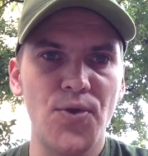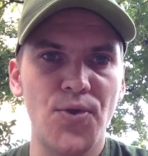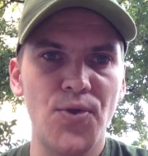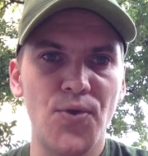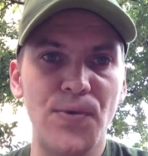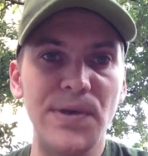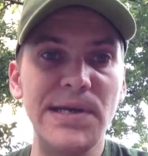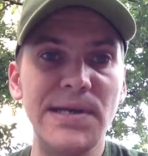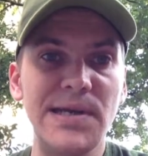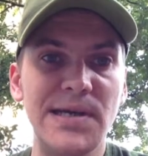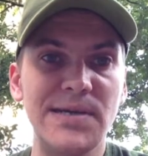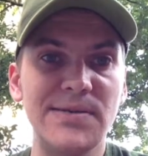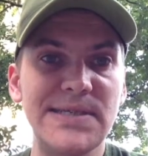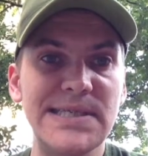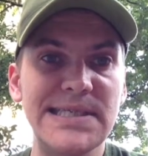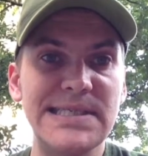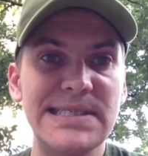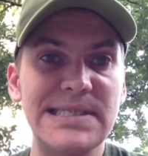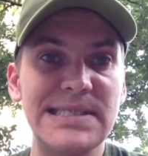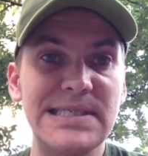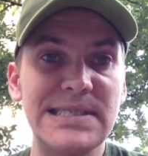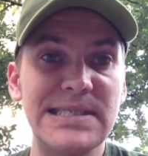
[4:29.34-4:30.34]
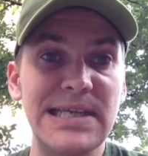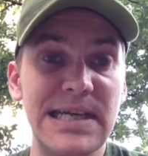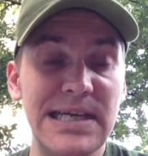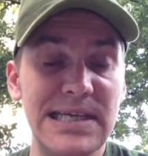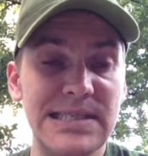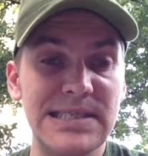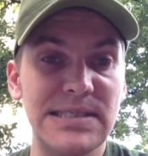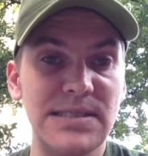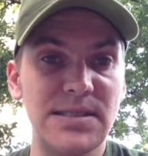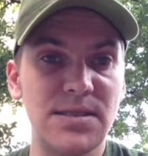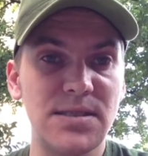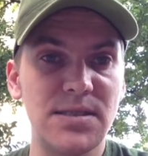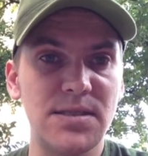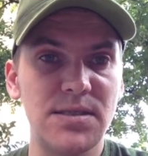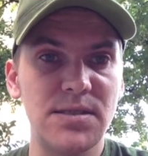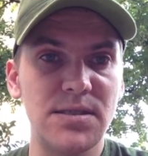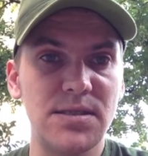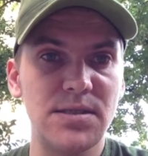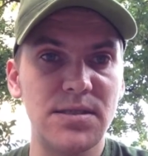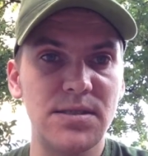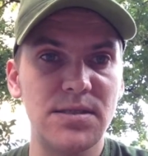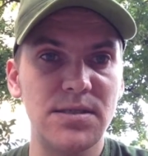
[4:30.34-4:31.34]
300 tons
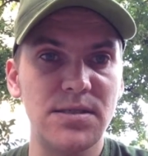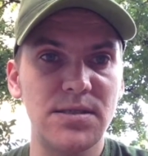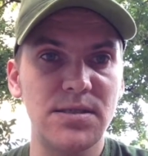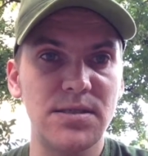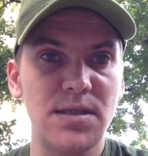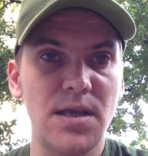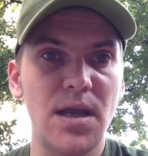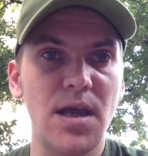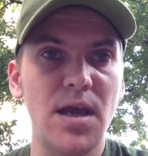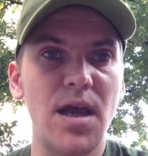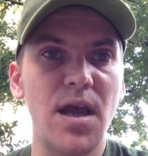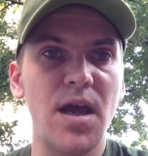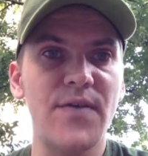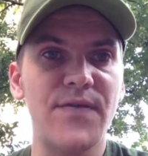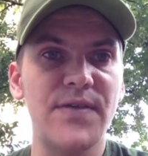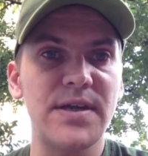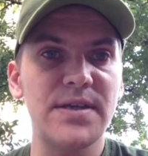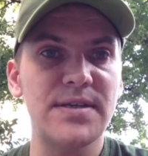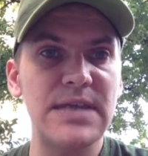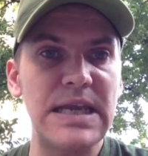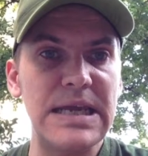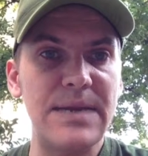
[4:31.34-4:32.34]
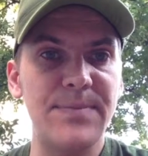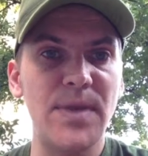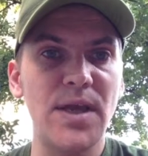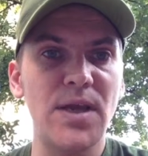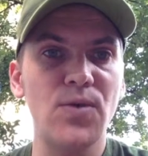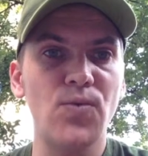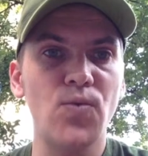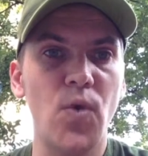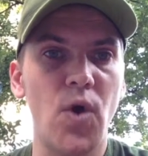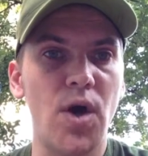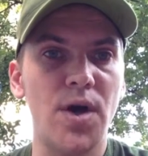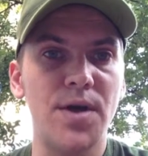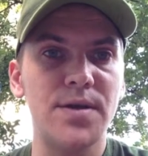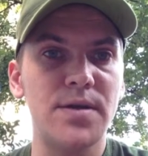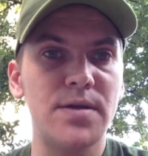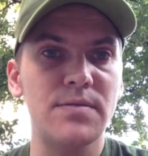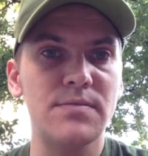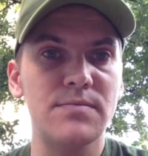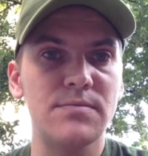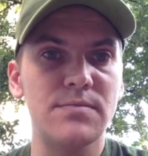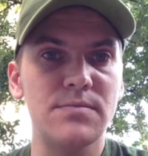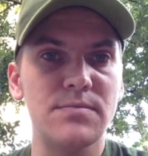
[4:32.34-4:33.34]
of contaminated
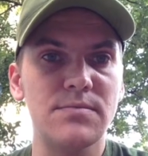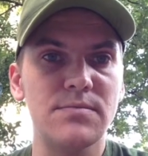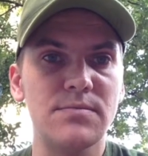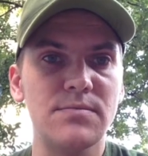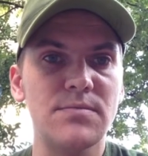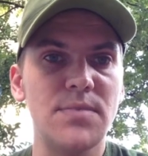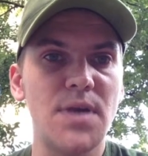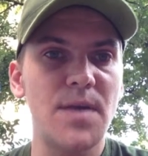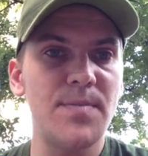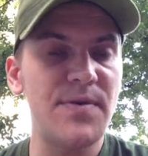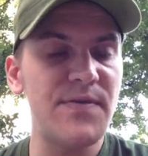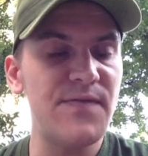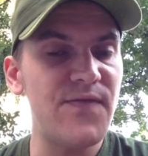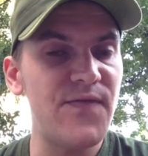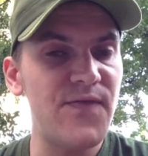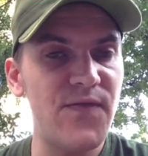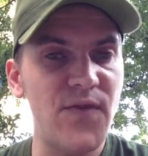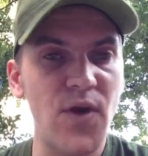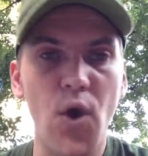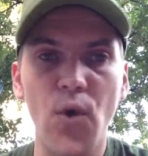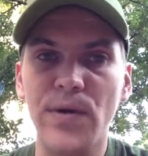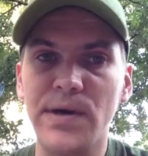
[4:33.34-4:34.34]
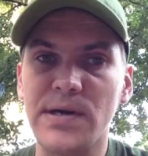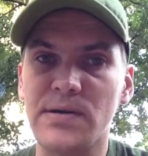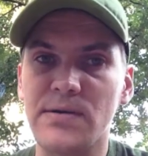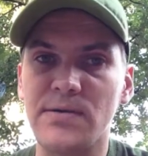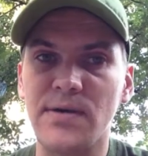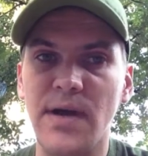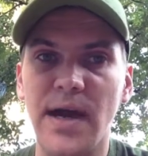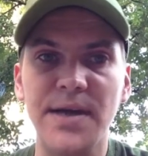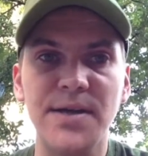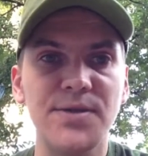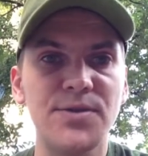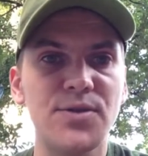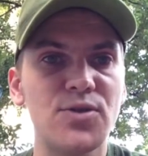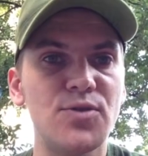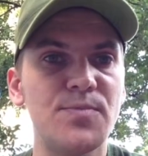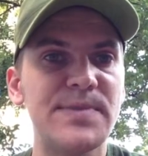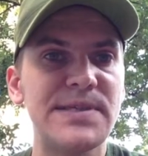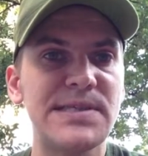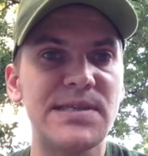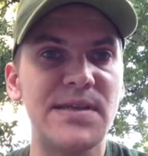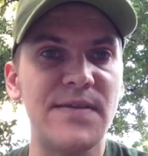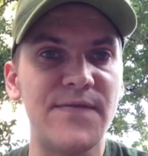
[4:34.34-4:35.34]
water have been flowing right into the
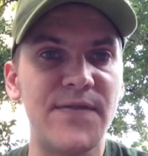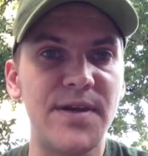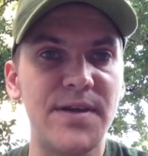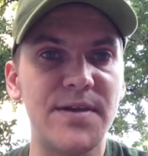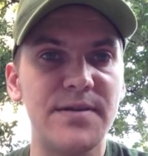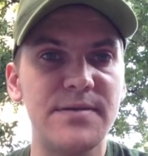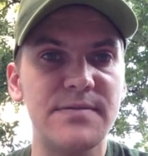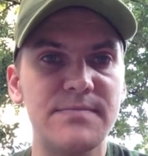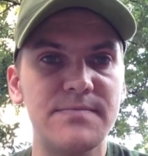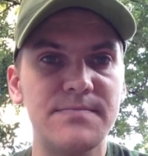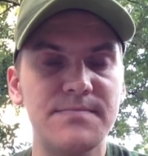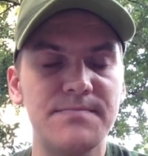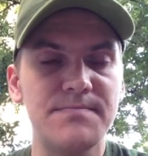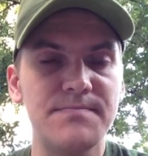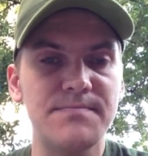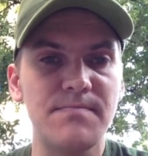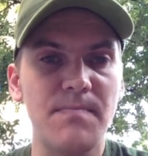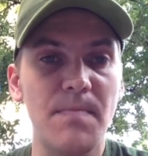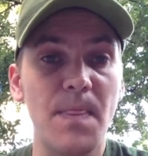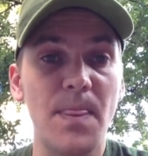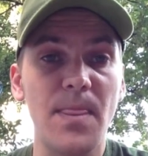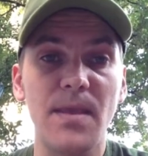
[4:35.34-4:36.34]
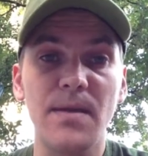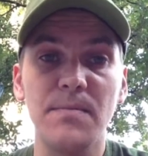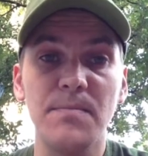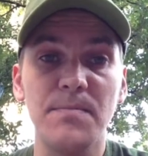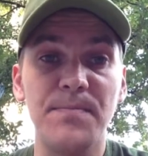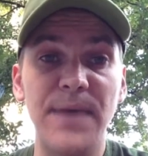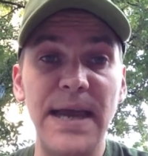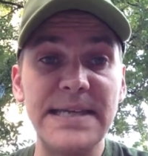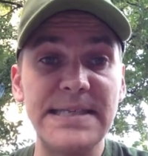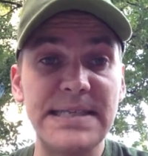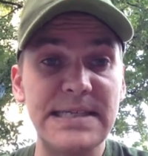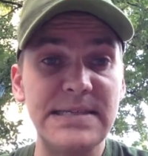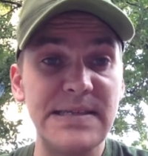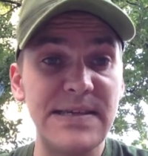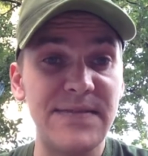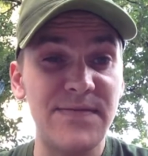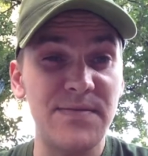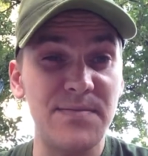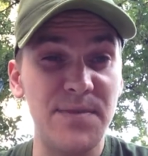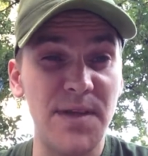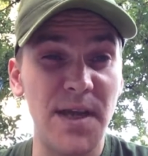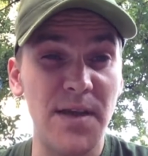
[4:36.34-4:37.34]
Pacific, basically
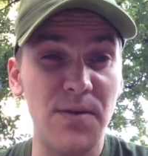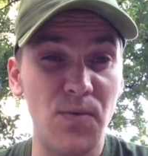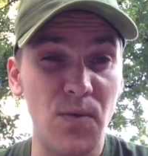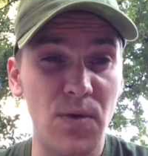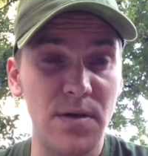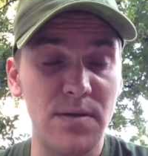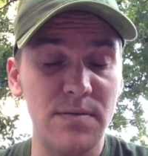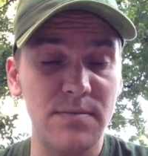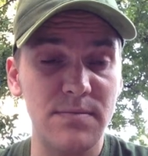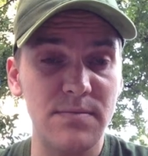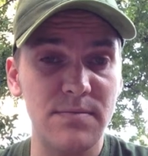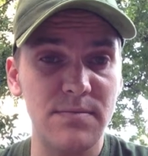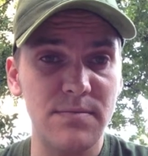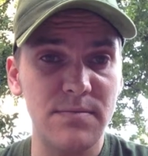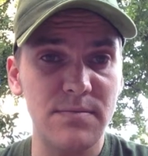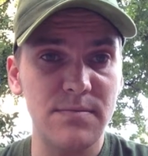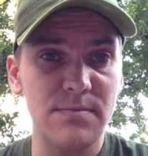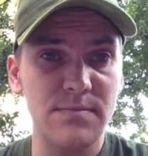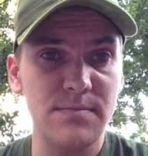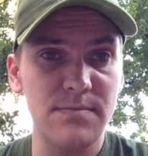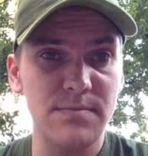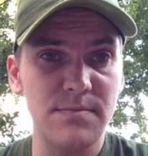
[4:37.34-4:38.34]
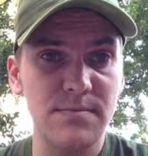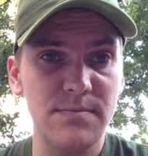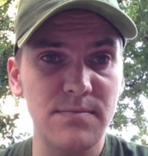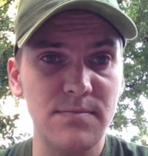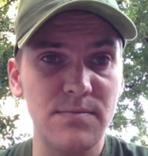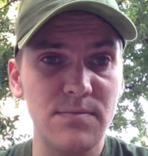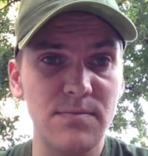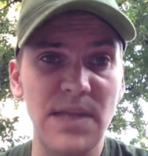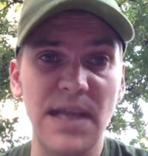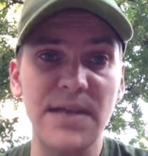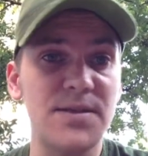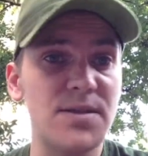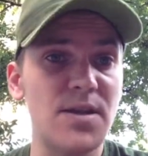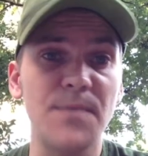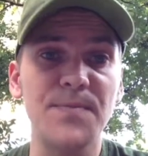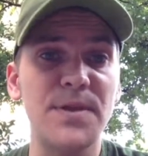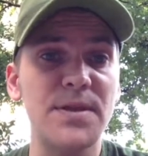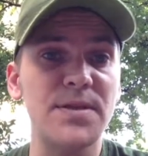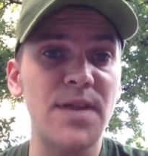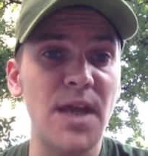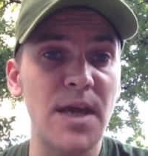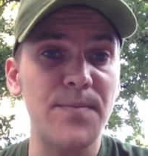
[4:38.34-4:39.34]
from day one. That's
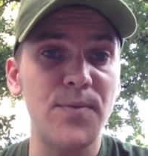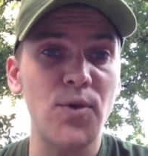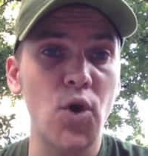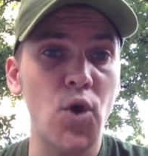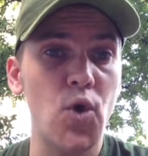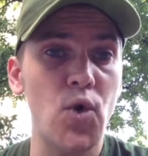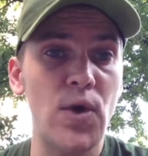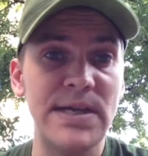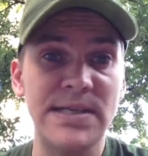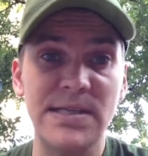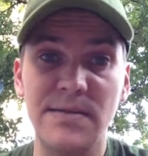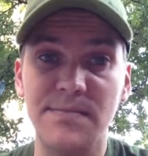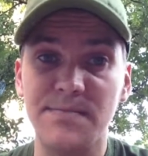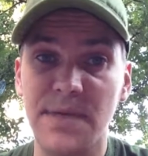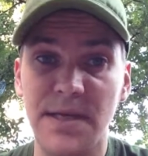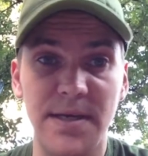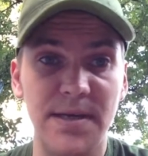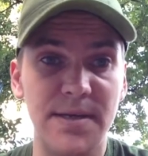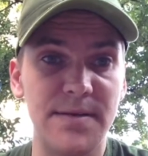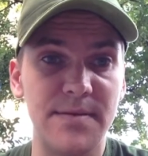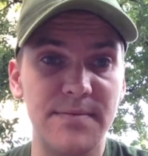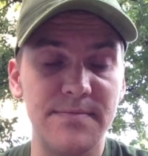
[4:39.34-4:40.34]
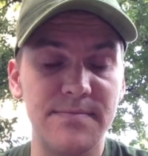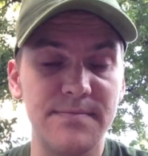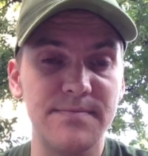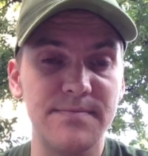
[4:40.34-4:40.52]
something TEPCO has admitted.